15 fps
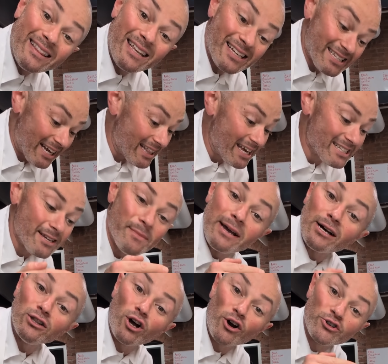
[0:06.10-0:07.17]
this, I like to make
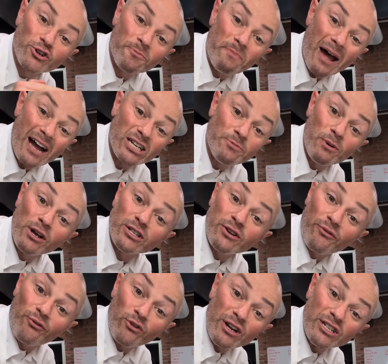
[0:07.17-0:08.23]
a larger batch because it
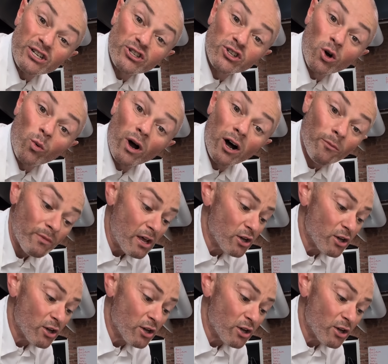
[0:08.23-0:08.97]
freezes so well.